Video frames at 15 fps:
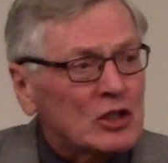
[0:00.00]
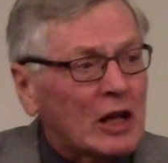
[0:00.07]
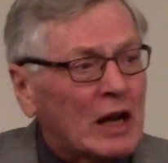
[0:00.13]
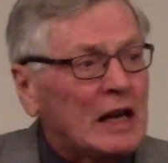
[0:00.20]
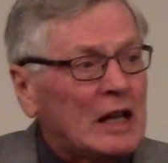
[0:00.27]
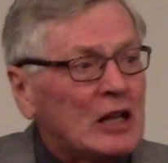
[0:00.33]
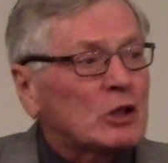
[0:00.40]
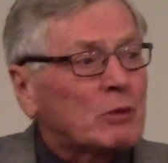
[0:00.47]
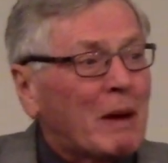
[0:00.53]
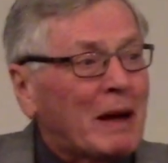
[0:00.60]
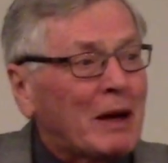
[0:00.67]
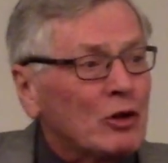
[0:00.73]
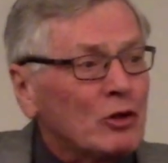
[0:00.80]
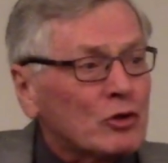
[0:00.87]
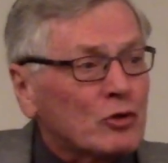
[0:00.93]
and he
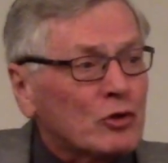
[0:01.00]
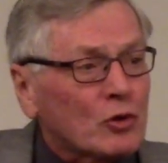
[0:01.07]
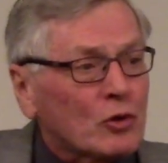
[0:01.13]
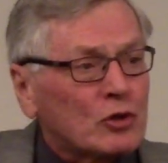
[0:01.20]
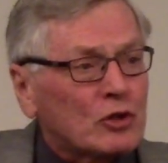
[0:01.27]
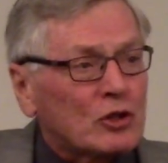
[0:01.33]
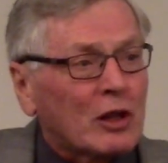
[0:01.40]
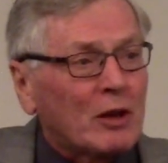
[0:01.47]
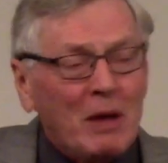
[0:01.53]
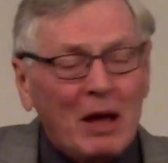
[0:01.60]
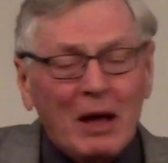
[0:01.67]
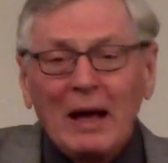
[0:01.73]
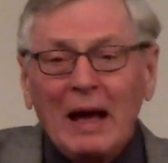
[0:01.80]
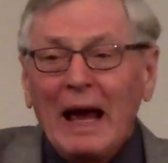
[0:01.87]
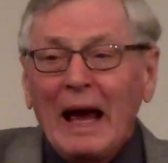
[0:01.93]
spares Jerusalem,
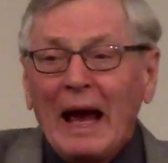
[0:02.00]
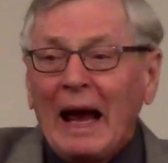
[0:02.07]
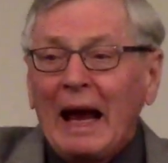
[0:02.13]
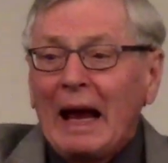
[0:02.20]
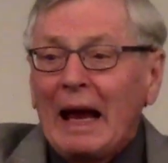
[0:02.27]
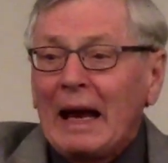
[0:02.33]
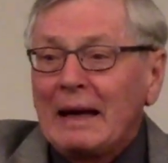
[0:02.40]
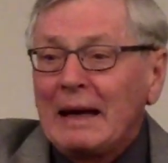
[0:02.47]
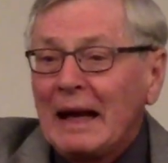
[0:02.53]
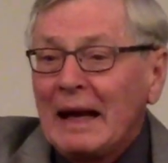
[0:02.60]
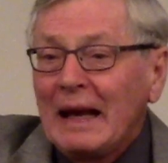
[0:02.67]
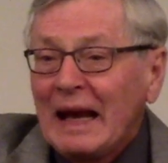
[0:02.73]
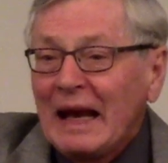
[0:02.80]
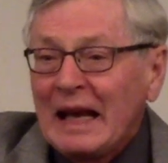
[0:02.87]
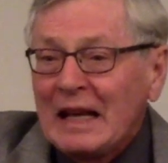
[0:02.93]
and
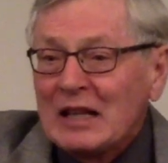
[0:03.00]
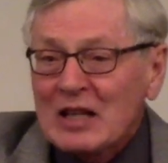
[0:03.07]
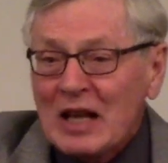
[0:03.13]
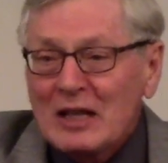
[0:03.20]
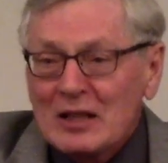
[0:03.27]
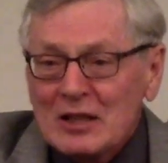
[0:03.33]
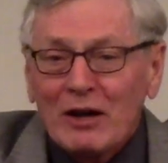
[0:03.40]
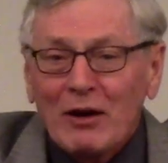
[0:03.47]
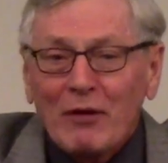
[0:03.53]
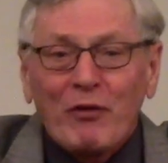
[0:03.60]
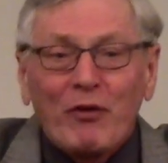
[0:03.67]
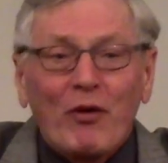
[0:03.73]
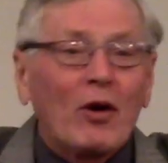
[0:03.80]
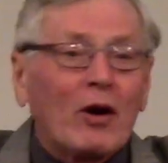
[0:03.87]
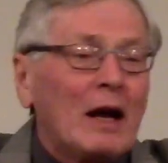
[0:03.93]
he stays there
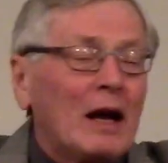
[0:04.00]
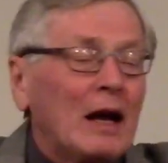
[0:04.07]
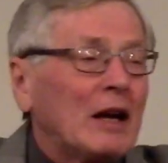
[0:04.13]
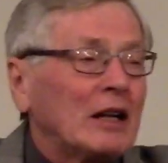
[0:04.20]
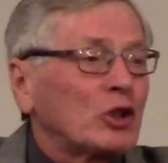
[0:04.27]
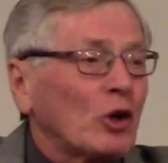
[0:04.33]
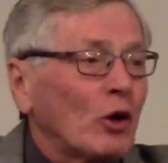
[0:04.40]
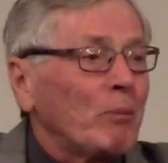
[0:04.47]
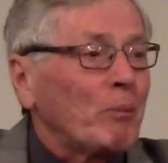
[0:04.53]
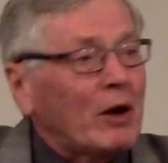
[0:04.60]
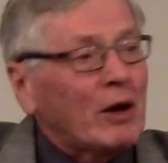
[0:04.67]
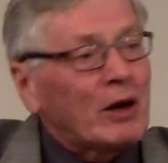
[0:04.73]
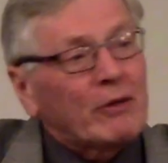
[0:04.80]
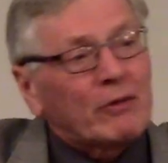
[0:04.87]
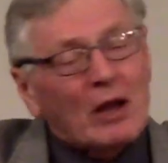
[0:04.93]
for a short
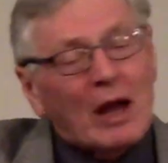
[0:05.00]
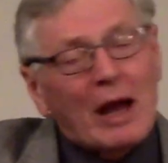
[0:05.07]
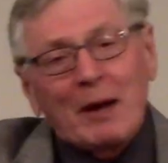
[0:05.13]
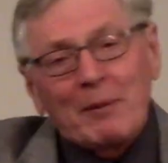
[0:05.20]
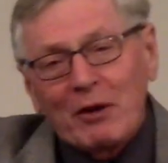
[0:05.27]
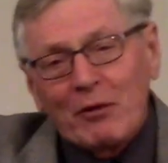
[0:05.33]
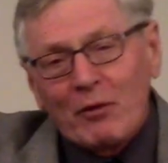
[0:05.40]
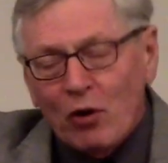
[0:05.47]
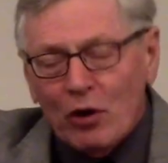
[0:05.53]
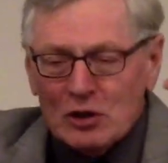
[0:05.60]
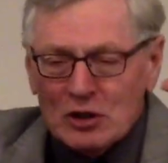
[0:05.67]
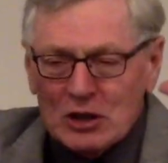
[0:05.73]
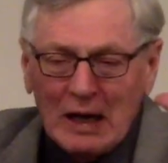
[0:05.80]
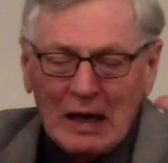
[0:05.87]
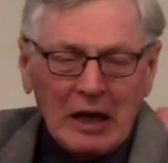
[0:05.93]
period of time. And of course,
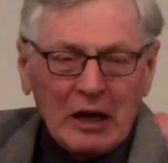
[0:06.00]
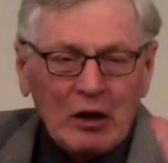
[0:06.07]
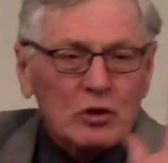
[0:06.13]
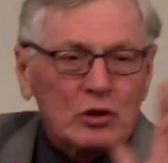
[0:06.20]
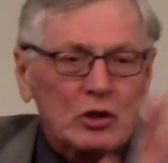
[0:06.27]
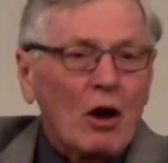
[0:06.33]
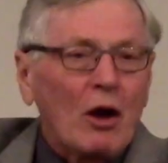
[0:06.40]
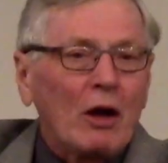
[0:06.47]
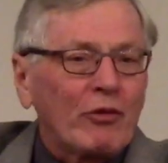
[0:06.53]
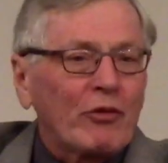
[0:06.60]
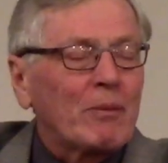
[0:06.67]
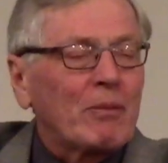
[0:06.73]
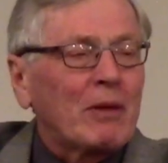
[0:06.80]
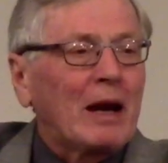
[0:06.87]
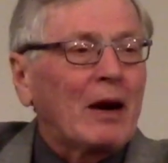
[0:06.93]
he goes on
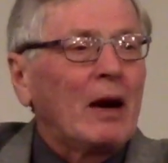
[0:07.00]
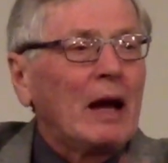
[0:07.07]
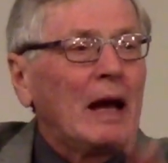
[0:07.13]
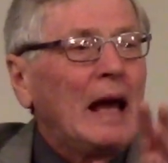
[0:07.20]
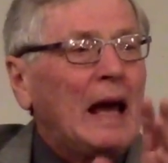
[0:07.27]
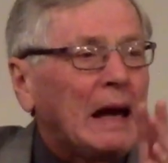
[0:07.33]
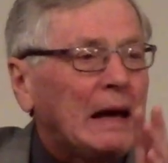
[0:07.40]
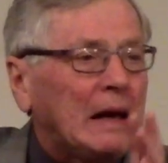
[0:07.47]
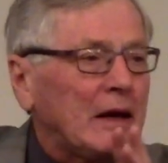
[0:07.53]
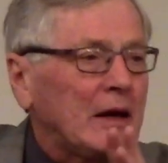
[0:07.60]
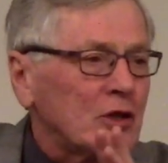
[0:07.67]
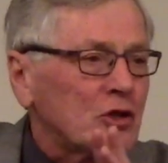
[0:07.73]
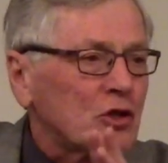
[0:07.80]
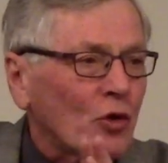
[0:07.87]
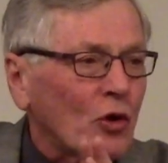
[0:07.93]
from there, and he
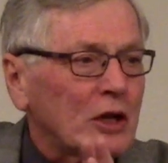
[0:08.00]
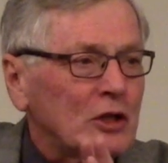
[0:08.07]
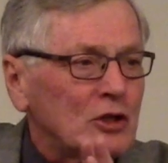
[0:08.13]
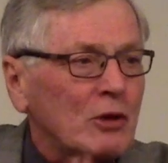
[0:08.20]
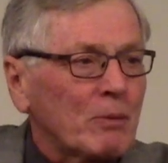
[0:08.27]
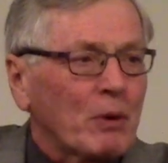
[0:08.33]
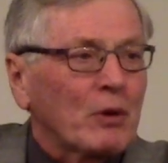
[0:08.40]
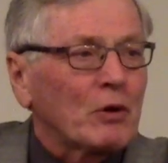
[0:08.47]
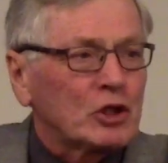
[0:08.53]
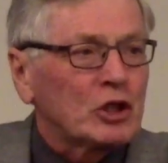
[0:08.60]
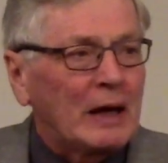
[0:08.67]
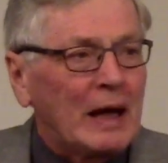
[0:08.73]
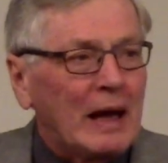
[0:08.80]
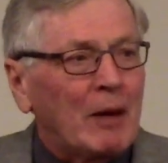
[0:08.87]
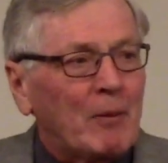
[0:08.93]
destroys the
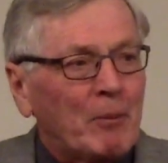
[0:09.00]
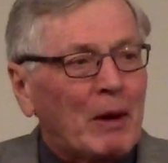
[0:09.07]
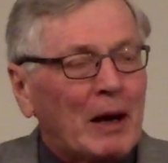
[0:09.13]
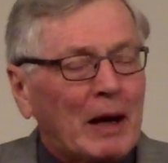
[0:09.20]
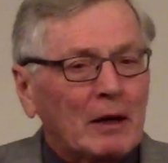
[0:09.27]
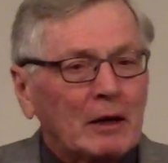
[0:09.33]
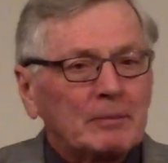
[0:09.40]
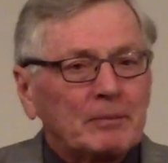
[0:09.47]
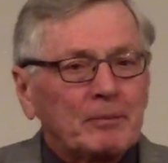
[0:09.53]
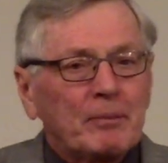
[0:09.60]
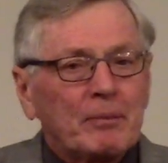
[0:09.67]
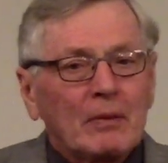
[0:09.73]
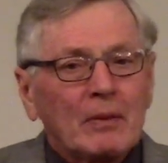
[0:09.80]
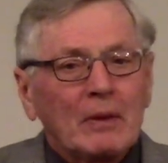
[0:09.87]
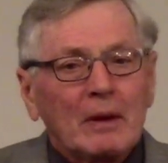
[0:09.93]
Persian Empire.
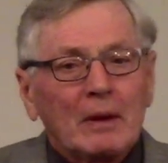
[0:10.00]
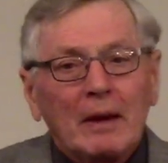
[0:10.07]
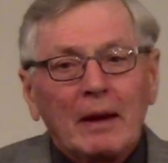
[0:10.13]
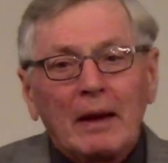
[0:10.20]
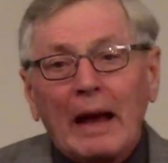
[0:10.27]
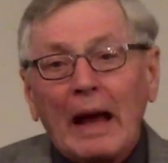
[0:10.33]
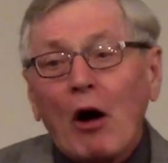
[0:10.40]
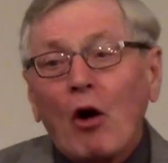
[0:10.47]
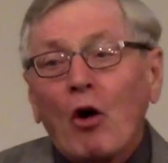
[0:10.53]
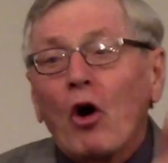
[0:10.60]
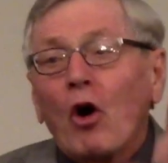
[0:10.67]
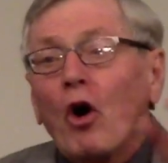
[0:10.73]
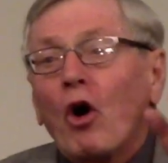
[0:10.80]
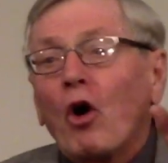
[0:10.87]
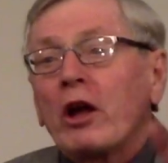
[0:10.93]

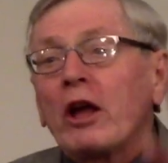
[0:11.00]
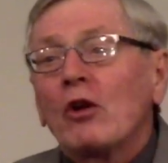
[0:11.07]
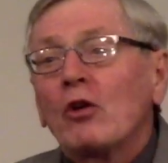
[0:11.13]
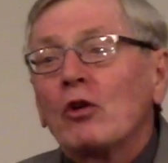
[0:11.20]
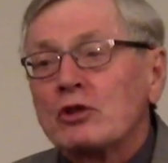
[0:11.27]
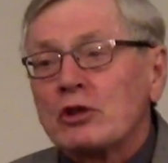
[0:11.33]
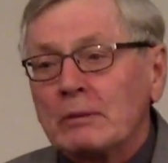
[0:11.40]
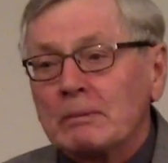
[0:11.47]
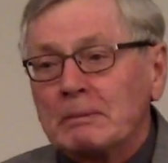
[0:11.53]
Alcohol kills him.